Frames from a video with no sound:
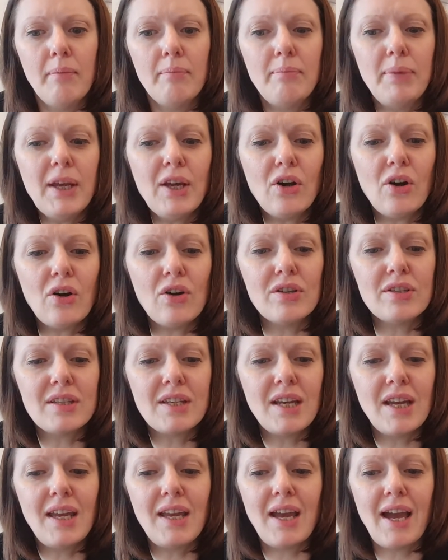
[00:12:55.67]
Because
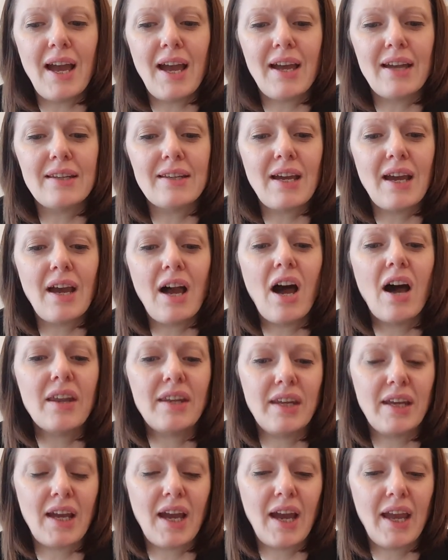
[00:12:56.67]
he had a
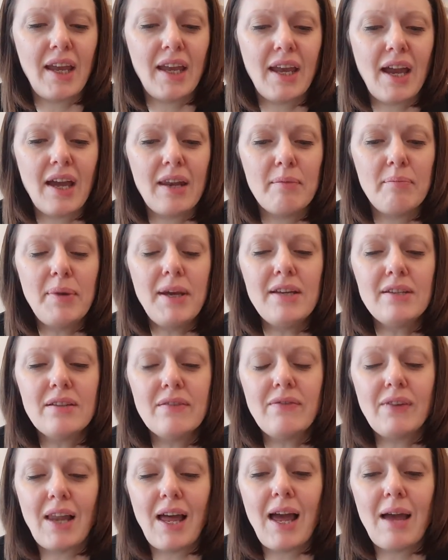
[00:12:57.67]
honey cake and a piece
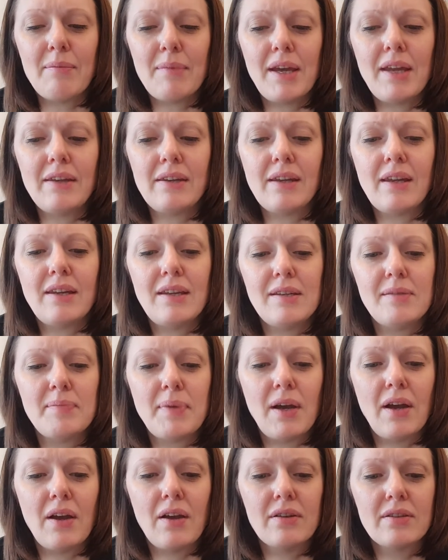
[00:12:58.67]
of lamb hidden in his
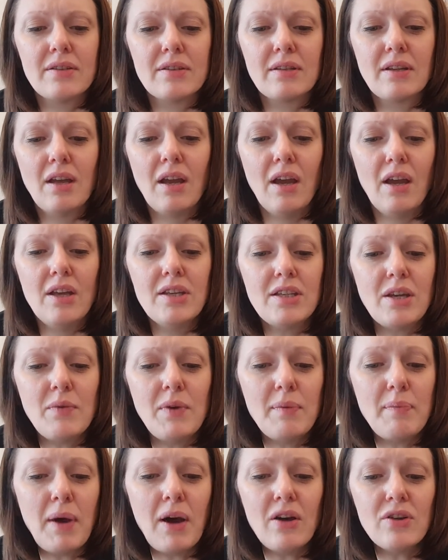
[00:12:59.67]
purse. So
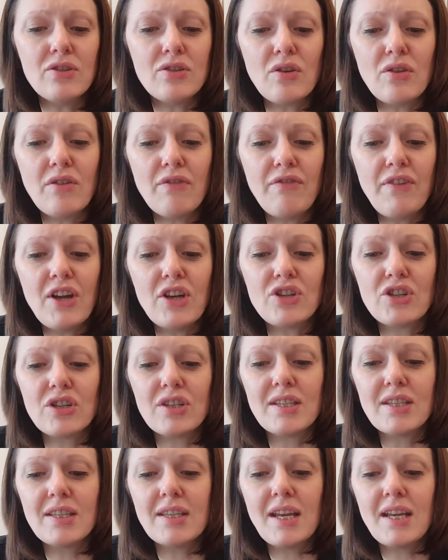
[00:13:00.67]
he passed on the fish
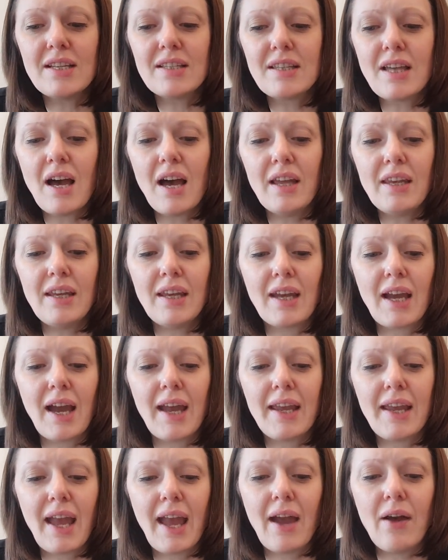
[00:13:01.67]
and sneaked the honey
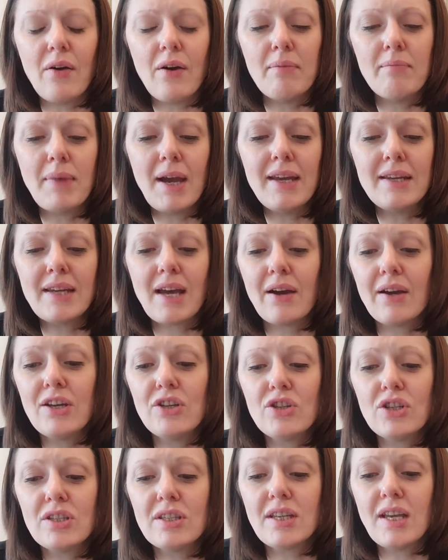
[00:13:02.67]
cake out and made out
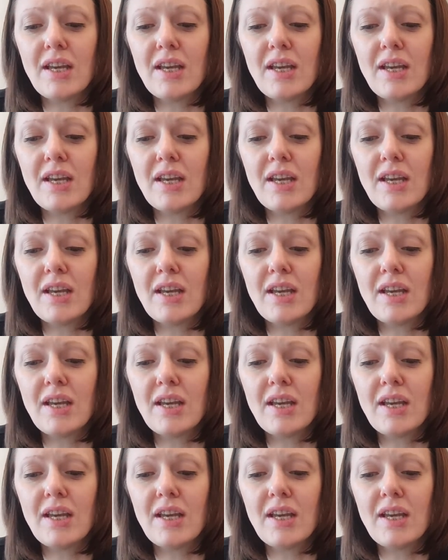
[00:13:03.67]
he'd just